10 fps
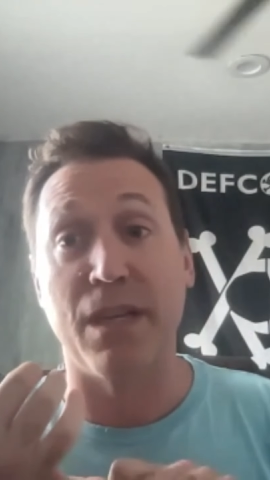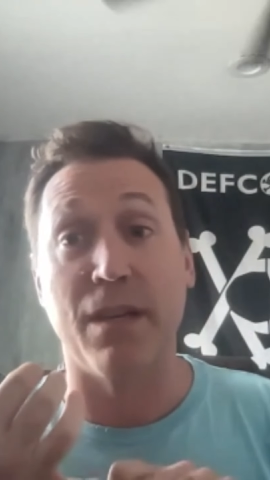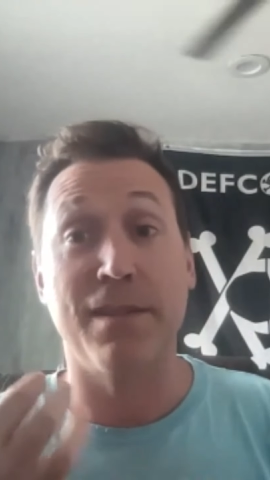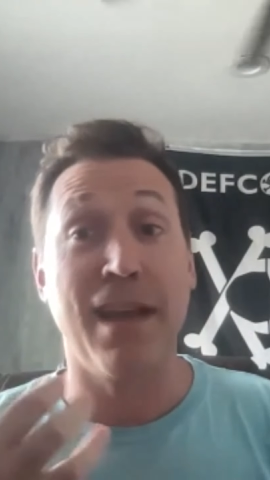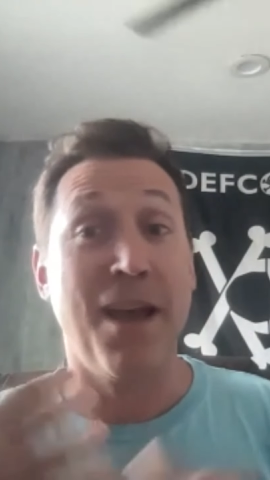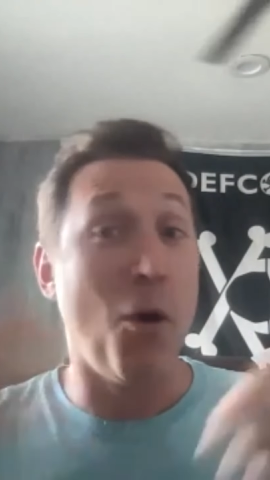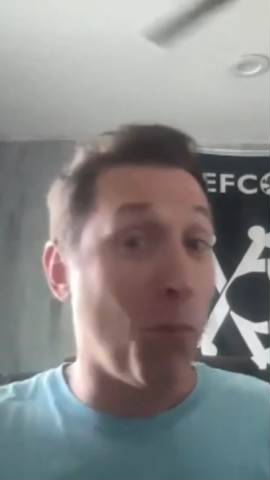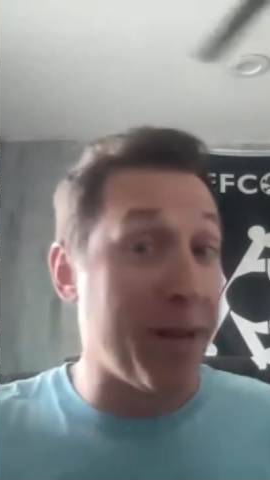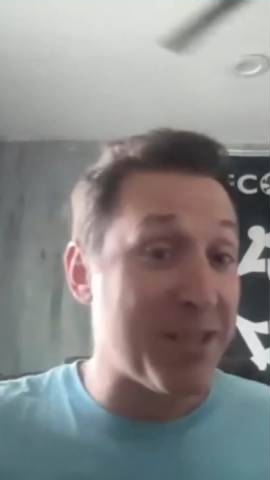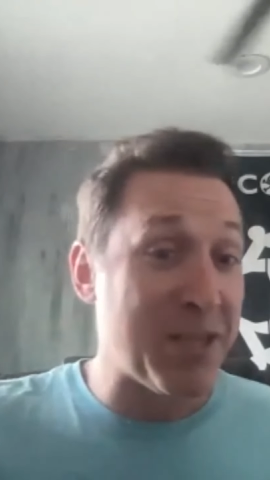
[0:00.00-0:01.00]
because
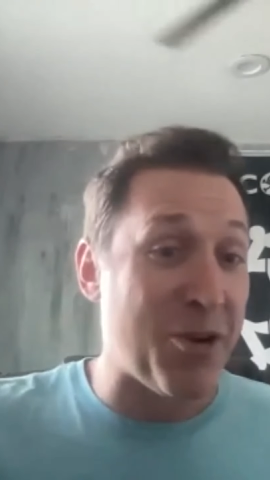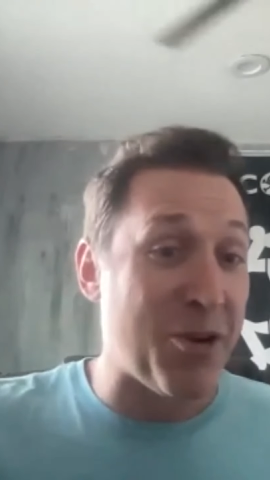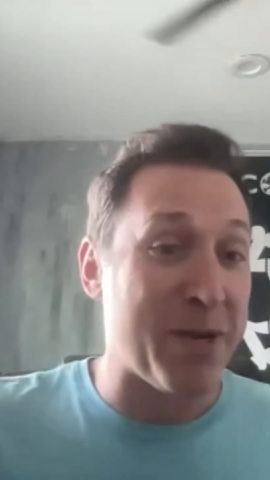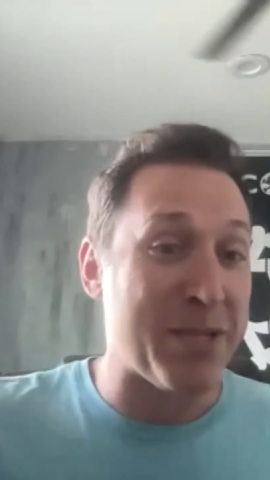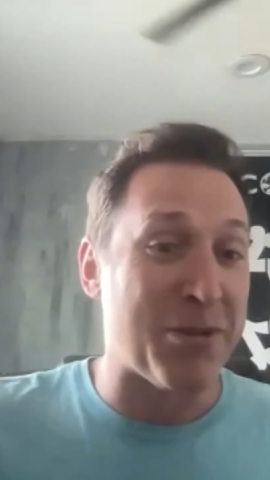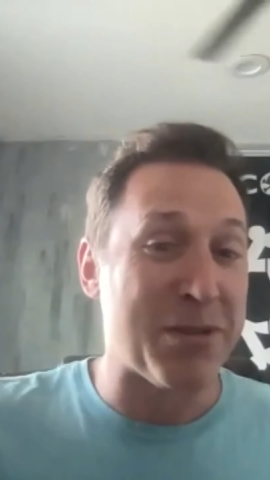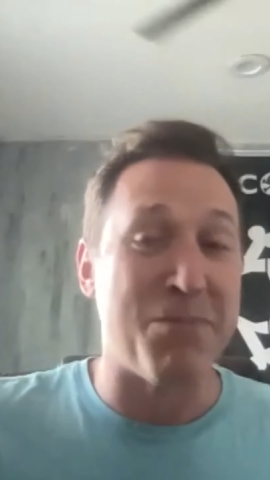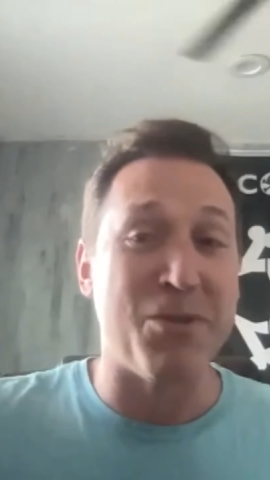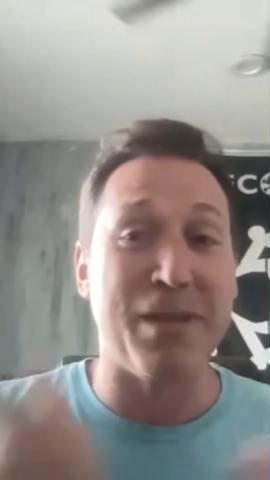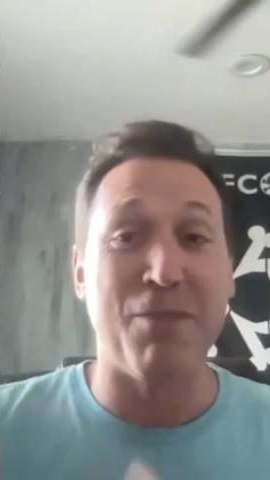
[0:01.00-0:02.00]
we, the security research
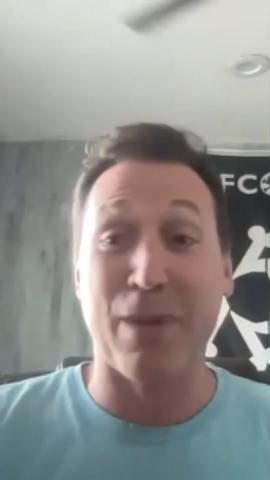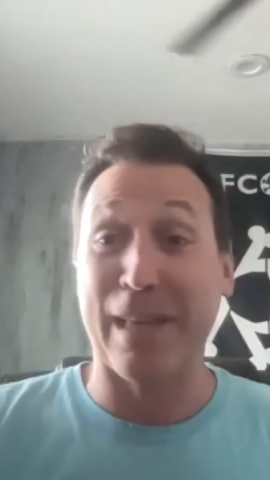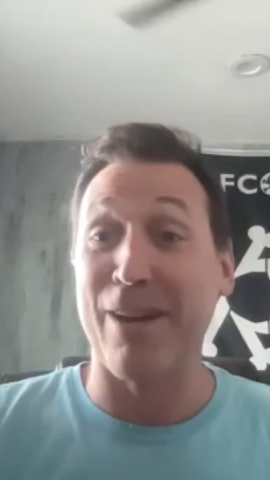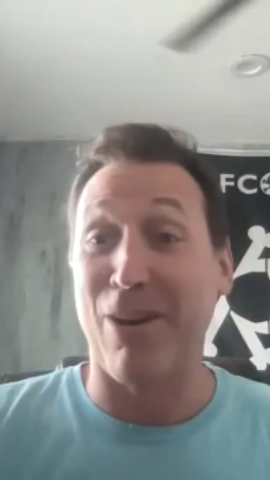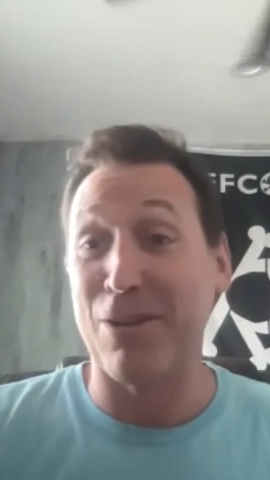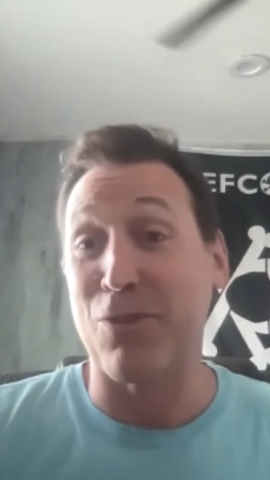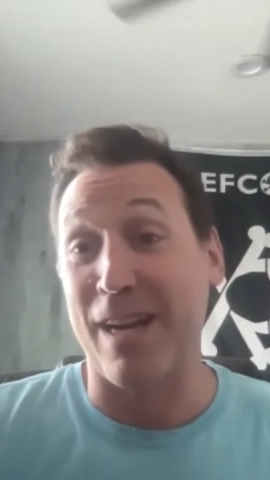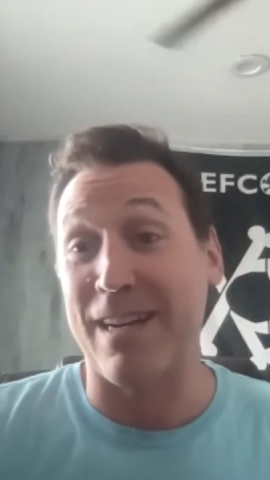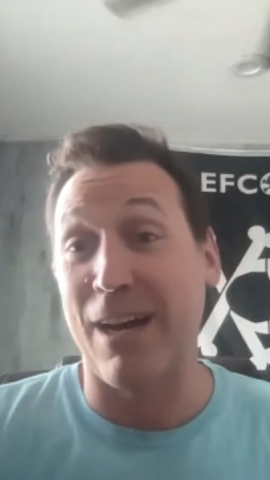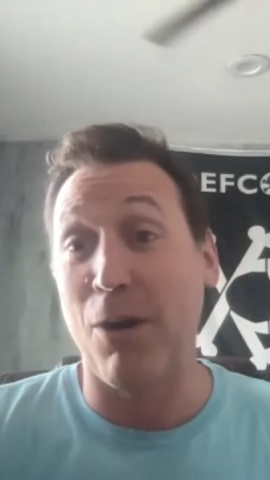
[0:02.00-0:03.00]
community, really are
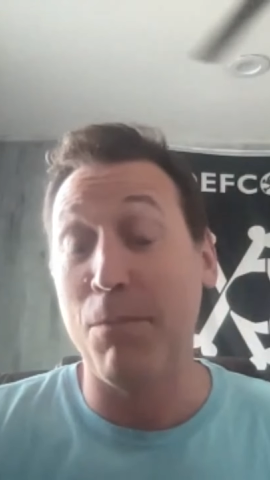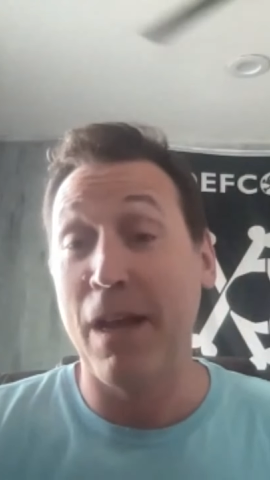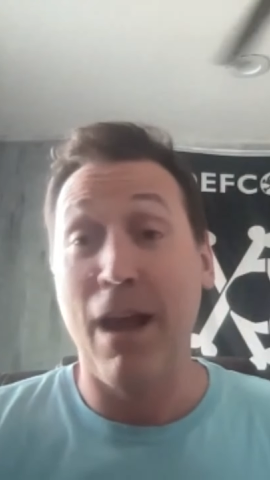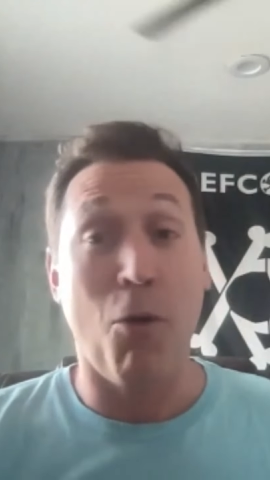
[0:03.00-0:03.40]
trying to help.